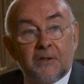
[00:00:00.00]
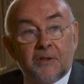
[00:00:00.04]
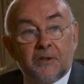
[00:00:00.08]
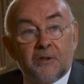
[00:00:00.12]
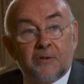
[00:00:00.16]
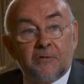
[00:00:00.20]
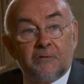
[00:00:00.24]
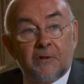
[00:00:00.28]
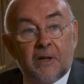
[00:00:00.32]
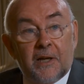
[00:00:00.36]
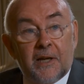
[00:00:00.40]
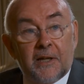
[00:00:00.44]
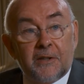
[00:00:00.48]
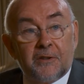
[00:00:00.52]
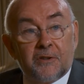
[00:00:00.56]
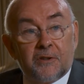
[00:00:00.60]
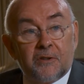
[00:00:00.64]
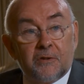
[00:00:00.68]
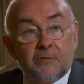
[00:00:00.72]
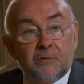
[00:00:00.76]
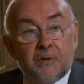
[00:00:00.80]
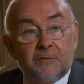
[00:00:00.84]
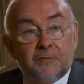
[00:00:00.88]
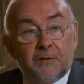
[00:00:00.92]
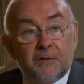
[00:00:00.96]
to relate
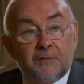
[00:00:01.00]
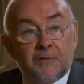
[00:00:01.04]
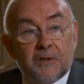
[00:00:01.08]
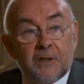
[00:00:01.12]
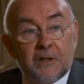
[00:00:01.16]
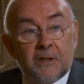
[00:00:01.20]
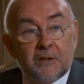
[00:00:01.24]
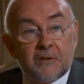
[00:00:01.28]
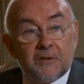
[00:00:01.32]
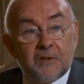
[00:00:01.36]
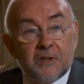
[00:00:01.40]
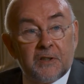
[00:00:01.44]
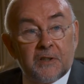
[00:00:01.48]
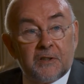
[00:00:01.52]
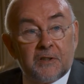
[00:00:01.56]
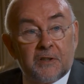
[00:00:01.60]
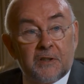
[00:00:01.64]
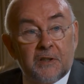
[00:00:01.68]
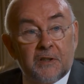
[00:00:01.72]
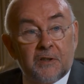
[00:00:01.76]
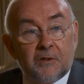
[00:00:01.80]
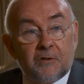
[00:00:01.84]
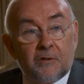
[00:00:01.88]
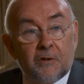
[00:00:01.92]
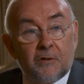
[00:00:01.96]
to a 15 or
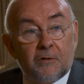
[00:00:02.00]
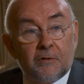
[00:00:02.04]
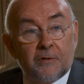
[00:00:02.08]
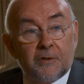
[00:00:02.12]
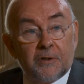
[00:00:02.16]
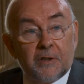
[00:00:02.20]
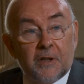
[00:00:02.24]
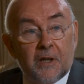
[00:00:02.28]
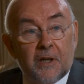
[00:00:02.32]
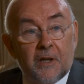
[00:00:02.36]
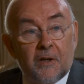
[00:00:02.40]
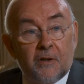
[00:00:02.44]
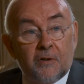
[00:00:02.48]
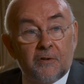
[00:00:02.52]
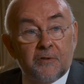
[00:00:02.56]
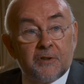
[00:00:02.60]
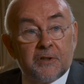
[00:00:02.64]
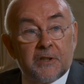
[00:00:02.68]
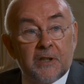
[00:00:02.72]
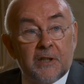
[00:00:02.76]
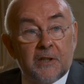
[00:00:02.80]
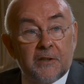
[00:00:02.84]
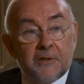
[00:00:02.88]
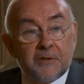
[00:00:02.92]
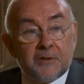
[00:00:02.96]
16-year-old who's
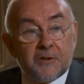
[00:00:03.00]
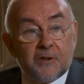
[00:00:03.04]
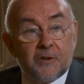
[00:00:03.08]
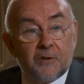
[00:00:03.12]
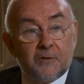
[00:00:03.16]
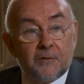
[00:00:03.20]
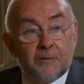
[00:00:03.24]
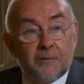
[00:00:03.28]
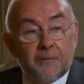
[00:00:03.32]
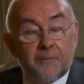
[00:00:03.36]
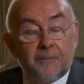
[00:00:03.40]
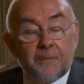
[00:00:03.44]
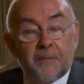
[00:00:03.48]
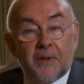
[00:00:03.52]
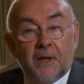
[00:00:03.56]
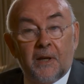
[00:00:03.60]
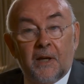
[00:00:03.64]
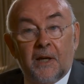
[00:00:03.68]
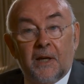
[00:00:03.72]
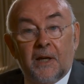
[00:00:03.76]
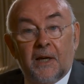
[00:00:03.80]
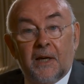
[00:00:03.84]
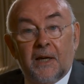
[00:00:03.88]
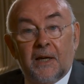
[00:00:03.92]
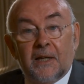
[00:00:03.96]
still in school.
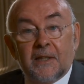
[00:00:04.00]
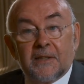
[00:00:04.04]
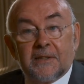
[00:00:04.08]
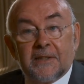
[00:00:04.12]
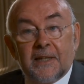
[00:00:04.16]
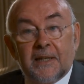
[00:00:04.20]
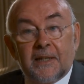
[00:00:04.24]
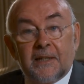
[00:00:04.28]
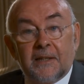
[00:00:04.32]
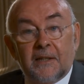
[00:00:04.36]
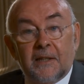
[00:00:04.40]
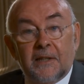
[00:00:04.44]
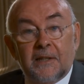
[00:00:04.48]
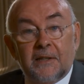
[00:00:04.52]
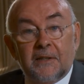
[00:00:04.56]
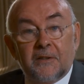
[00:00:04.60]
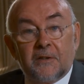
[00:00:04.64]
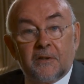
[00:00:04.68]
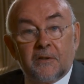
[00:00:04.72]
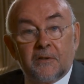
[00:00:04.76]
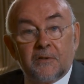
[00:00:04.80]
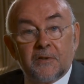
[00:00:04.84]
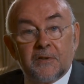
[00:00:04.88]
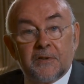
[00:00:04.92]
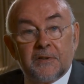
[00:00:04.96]
Secondly,
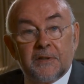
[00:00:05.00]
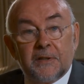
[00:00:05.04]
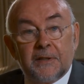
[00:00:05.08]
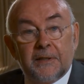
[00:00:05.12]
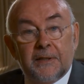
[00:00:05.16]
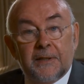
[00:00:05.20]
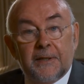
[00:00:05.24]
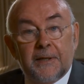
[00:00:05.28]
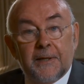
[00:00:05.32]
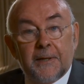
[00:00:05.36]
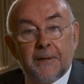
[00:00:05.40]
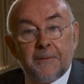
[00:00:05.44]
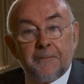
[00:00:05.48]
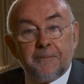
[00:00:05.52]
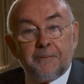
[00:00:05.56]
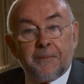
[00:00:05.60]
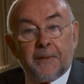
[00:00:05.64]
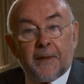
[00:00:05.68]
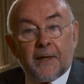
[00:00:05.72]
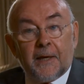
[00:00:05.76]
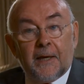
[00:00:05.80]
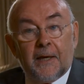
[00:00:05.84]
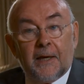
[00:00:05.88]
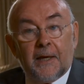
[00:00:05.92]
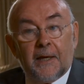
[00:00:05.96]
there's the
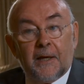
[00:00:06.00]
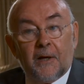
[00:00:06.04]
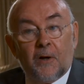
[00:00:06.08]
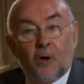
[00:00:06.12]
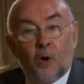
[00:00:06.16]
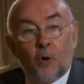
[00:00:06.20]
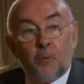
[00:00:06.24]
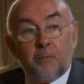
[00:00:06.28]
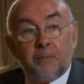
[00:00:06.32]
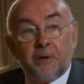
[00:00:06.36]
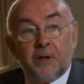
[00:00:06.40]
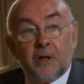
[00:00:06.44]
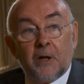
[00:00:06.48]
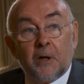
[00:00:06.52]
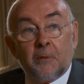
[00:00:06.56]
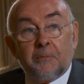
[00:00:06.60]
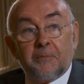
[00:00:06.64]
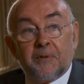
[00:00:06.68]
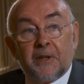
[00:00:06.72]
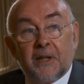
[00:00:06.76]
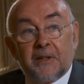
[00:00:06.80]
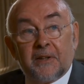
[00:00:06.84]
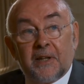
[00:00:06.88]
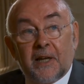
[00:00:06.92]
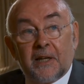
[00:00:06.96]
opening
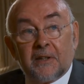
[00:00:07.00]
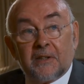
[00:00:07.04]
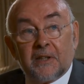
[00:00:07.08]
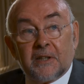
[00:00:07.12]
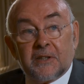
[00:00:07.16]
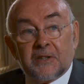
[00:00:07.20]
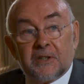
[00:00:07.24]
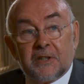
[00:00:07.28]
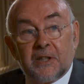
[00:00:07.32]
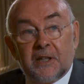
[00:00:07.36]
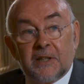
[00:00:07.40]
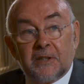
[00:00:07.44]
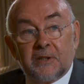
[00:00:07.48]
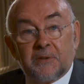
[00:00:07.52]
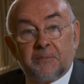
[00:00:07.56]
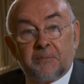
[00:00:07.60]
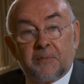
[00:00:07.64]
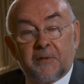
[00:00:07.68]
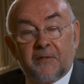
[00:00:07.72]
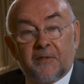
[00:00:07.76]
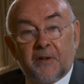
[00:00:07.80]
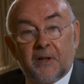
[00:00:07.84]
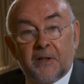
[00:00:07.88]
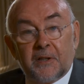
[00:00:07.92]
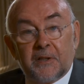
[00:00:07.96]
up that exchange
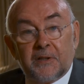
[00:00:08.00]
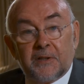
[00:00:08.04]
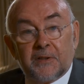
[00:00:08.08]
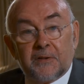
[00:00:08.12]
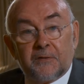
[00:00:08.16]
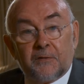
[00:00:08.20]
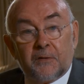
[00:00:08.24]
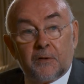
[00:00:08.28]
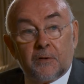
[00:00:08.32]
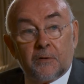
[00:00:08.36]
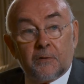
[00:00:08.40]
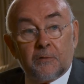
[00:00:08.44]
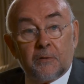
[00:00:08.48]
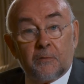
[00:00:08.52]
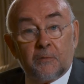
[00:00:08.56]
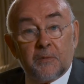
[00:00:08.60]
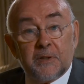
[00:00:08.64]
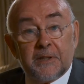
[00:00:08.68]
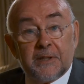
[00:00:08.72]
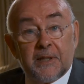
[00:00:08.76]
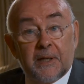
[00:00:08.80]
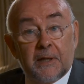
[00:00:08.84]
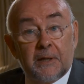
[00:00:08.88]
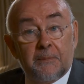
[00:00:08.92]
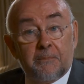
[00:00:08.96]
provides for, we
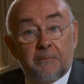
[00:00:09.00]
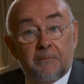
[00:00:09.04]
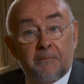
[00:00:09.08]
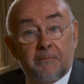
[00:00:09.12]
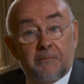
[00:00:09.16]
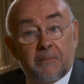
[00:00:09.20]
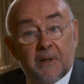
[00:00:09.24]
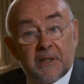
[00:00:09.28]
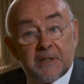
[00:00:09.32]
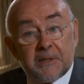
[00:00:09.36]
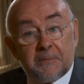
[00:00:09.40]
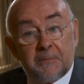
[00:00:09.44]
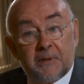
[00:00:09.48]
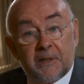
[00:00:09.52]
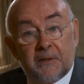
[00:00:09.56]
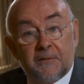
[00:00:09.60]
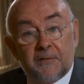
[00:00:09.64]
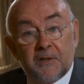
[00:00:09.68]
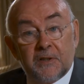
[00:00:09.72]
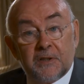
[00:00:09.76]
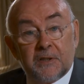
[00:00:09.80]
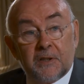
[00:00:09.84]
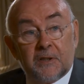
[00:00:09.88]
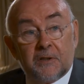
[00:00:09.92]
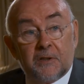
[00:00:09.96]
say, possibly a
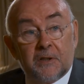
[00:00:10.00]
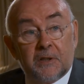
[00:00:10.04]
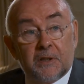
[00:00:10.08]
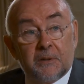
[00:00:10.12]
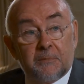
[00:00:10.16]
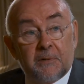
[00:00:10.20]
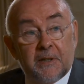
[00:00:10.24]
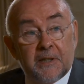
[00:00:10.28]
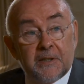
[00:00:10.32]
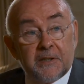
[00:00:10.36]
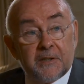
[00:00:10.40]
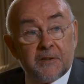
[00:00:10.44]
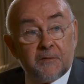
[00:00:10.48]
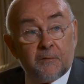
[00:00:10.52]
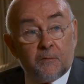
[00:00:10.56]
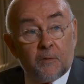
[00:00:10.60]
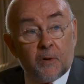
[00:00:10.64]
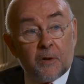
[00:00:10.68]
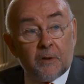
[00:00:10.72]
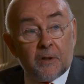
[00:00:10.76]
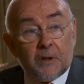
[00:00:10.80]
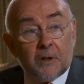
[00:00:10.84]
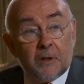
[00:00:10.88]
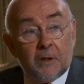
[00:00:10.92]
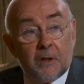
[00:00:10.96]
visit to the place of
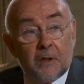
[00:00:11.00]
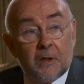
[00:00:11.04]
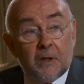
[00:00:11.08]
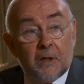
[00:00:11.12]
work,